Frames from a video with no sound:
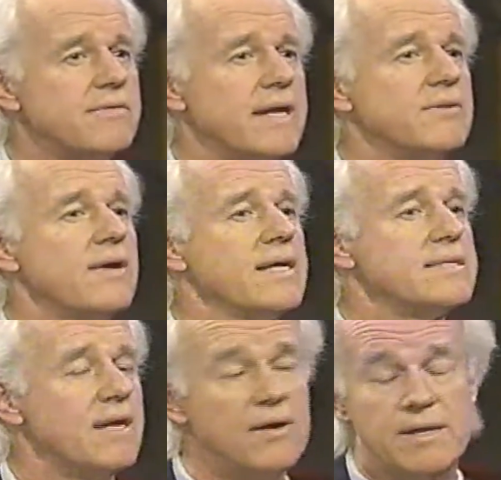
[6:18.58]
of
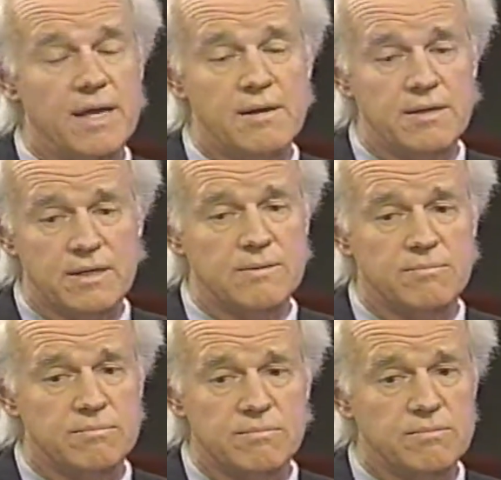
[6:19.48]
anthrax there. And
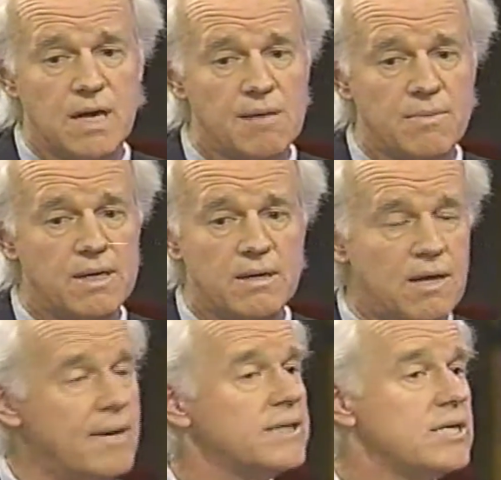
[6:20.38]

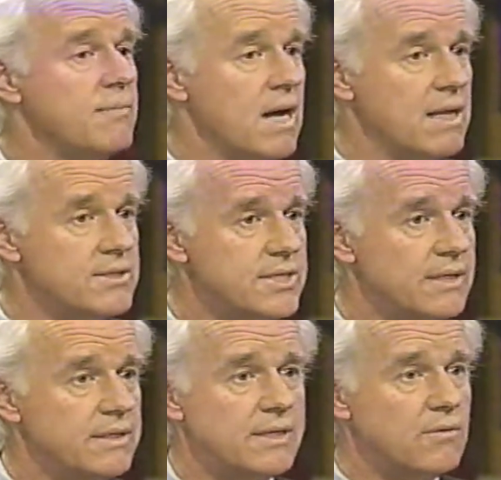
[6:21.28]
Hamad Kamal
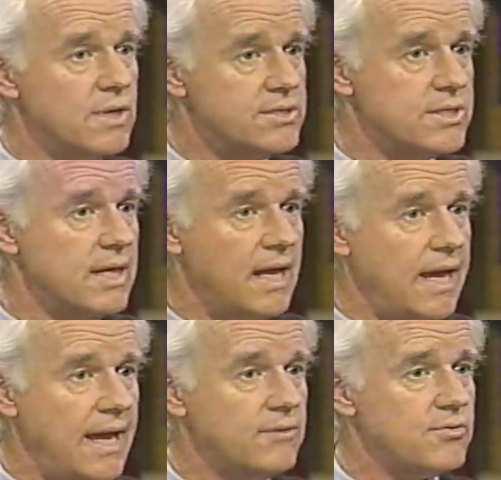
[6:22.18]
said that there was
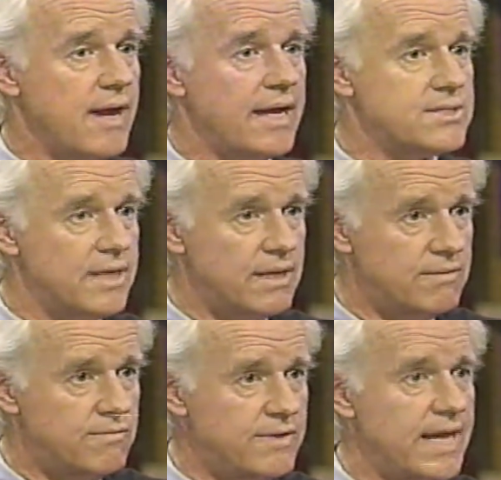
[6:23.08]
anthrax
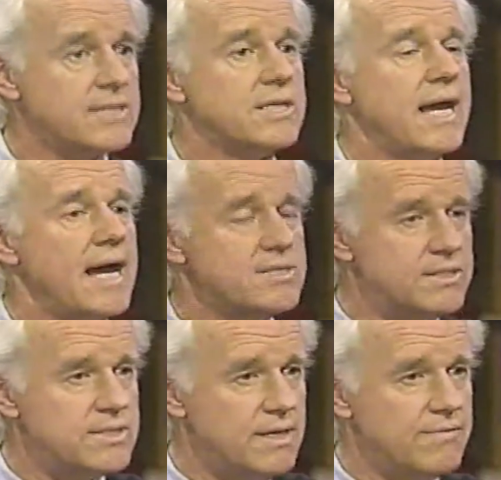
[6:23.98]
and VX
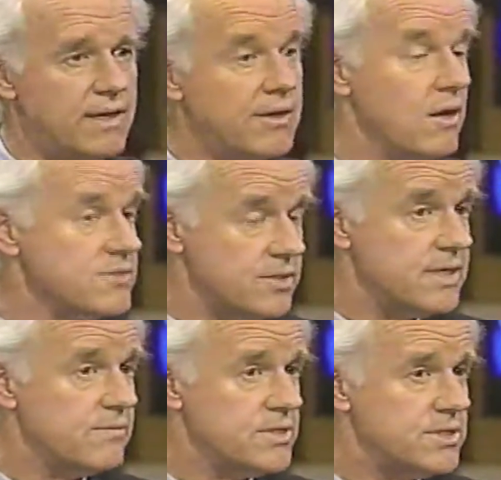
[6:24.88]
gas and stuff there. He also
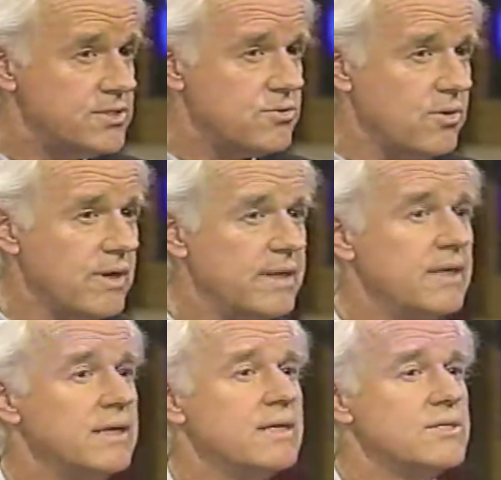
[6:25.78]
said it was
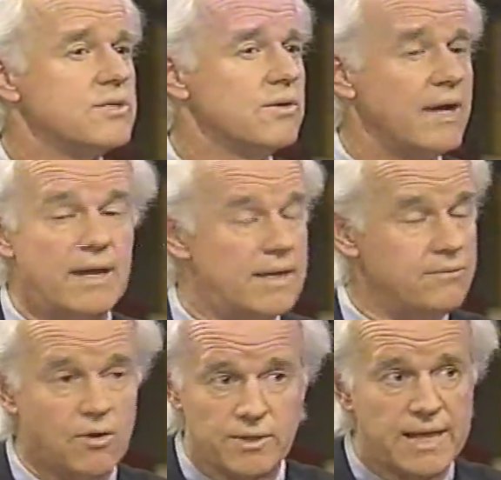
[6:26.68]
destroyed. So,
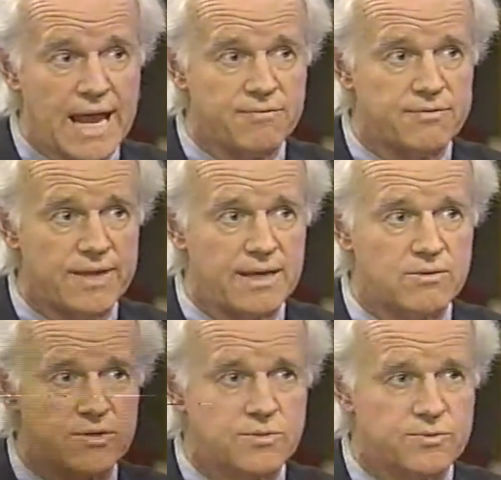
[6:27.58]
and only half of that,
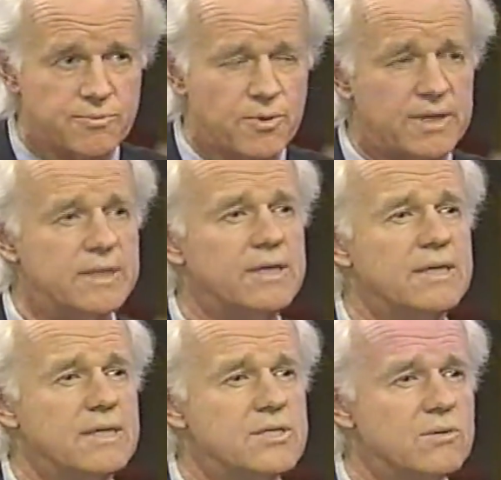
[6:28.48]
of course, was reported.
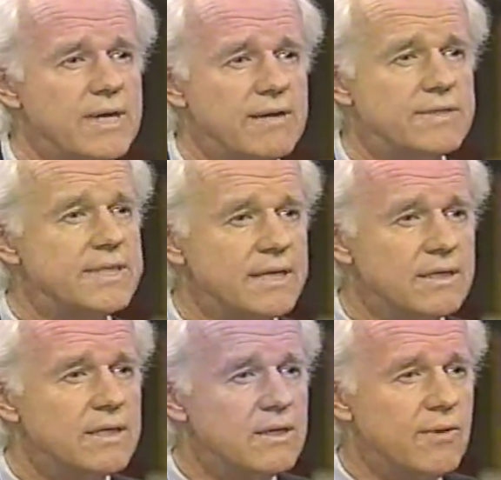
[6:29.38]
So we have to take
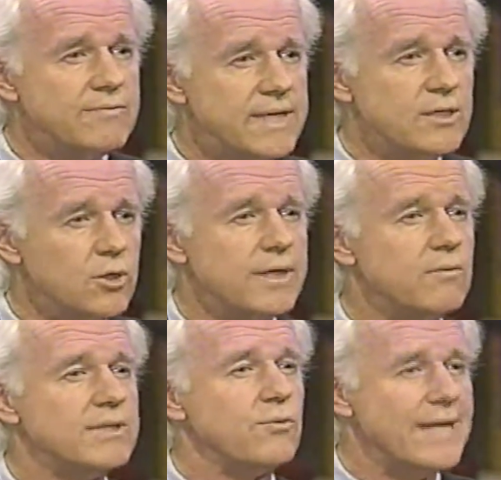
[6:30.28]
a look
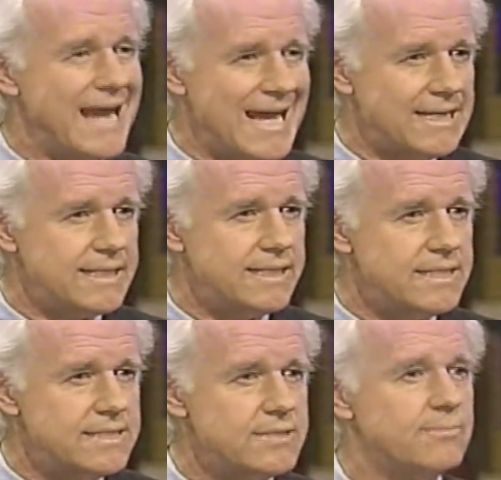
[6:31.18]
at what the reality
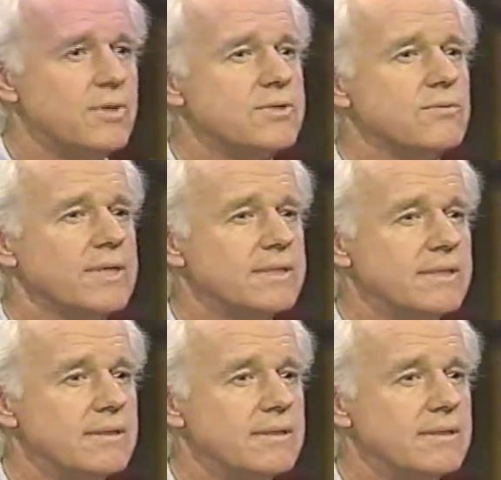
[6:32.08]
is, as opposed to what